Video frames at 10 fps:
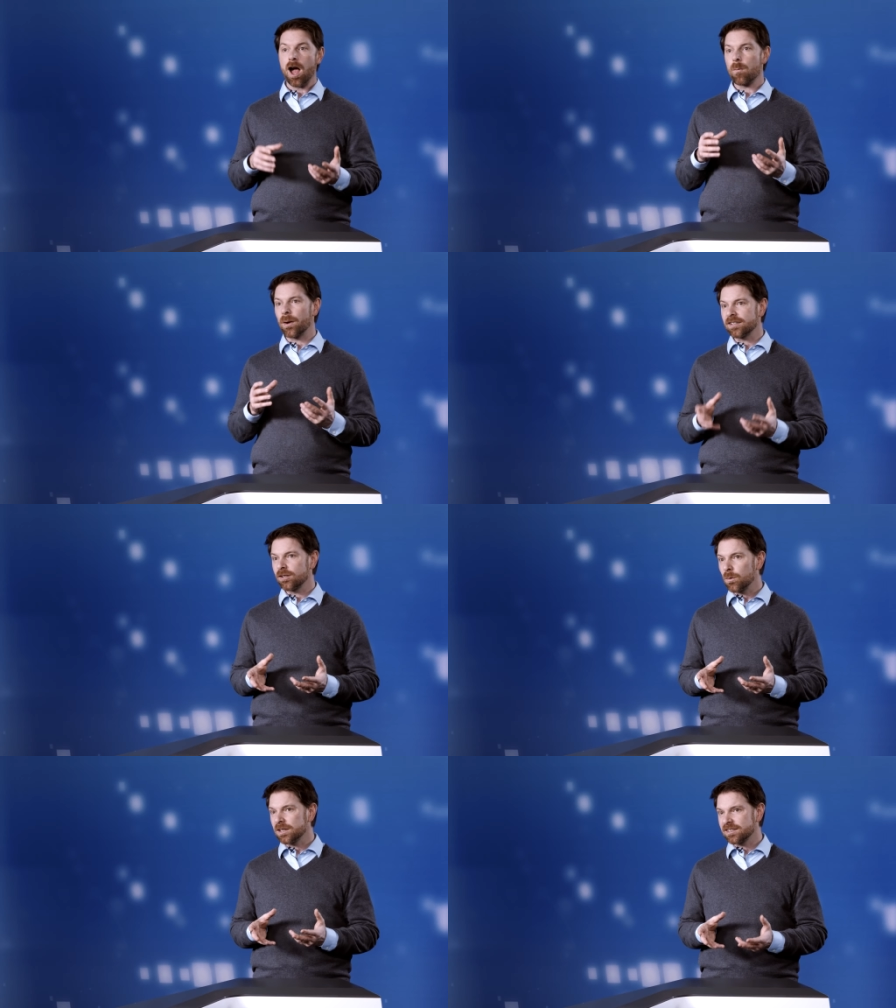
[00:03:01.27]
But as
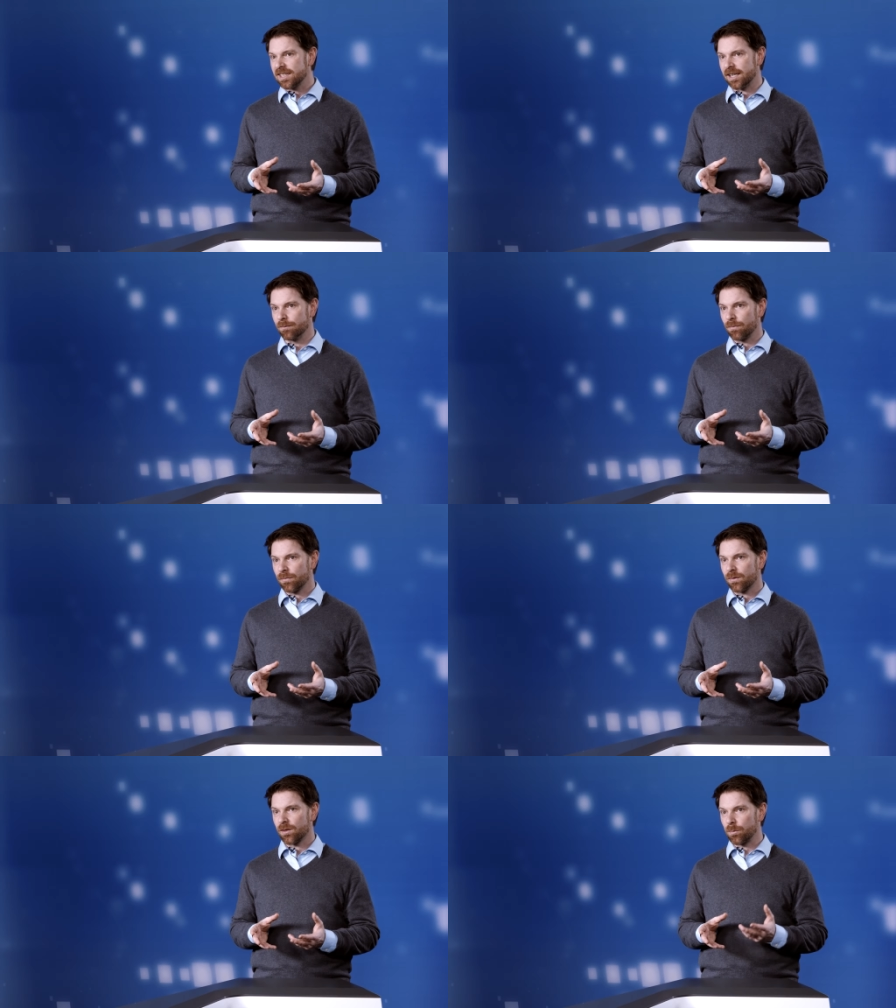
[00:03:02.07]
you will see,
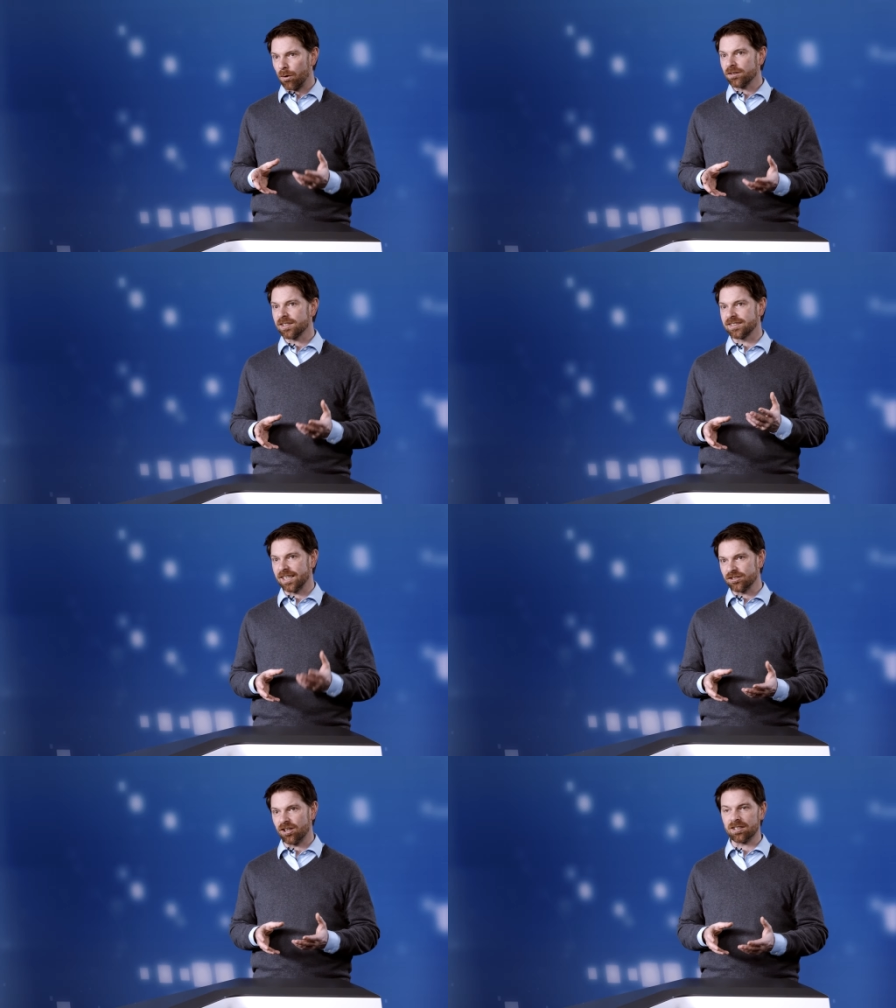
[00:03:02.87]
the process
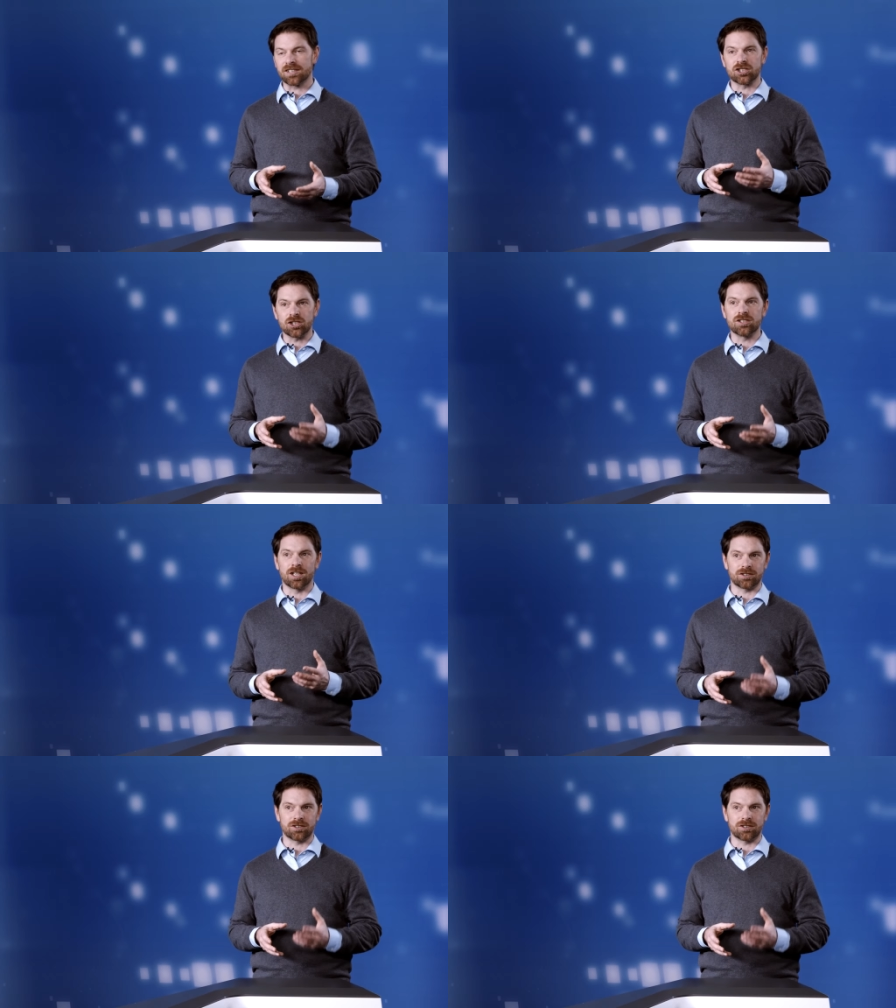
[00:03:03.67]
does not and should not